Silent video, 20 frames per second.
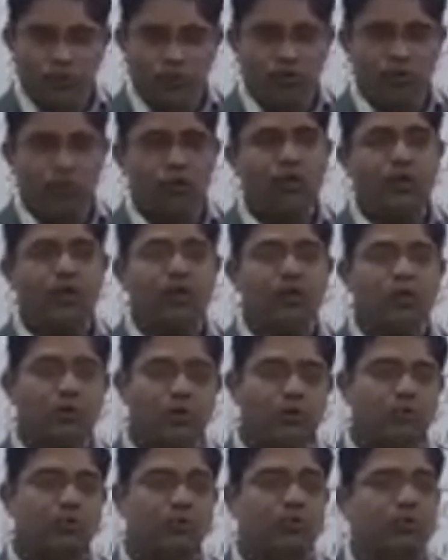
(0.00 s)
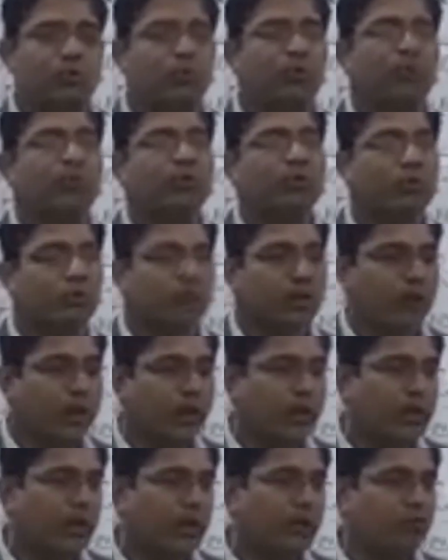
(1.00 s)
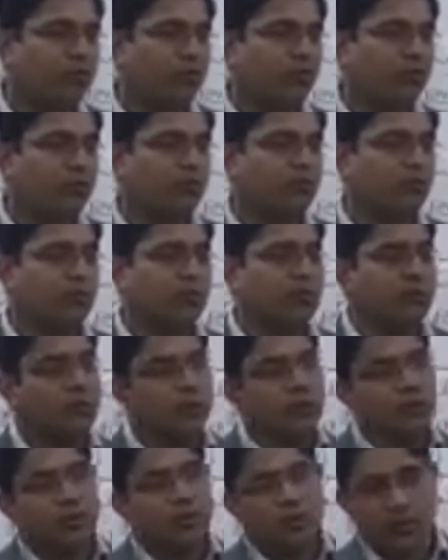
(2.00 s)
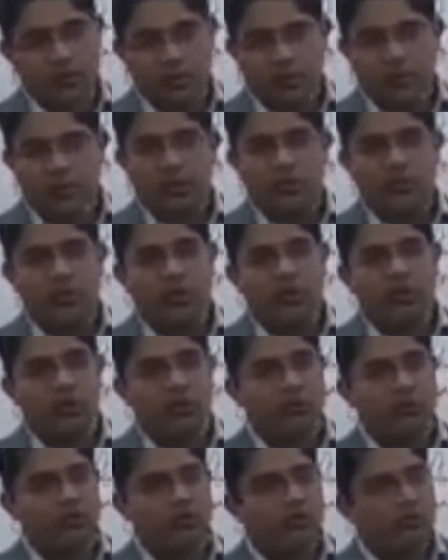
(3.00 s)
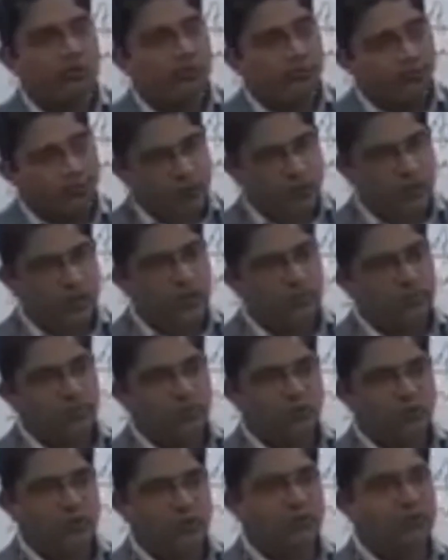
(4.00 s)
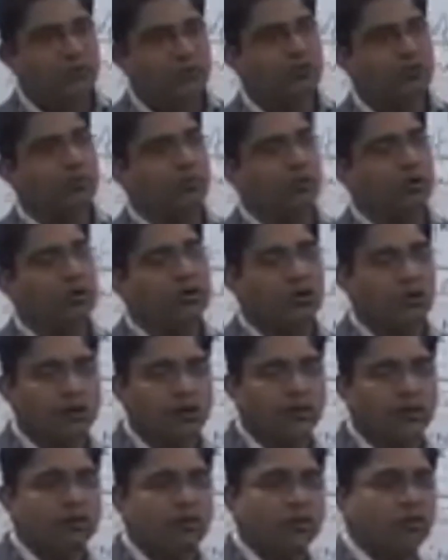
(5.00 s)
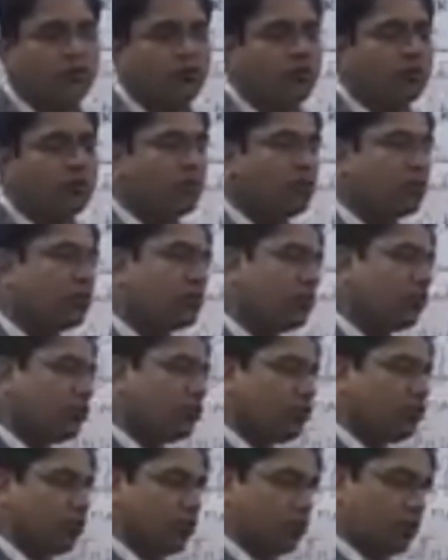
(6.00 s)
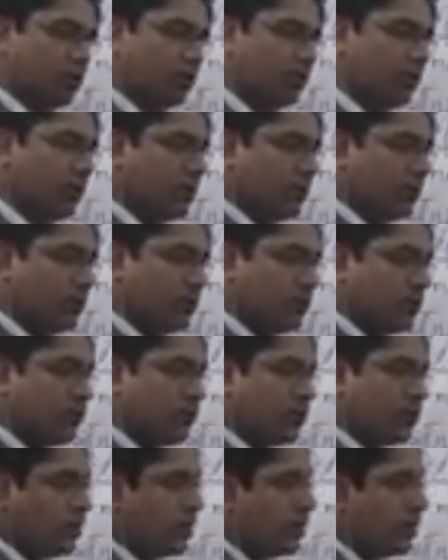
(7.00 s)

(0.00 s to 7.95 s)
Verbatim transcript: So there are also positive guidelines also uh, in order to, that is, establish the political democracy or the socio-economic democracy.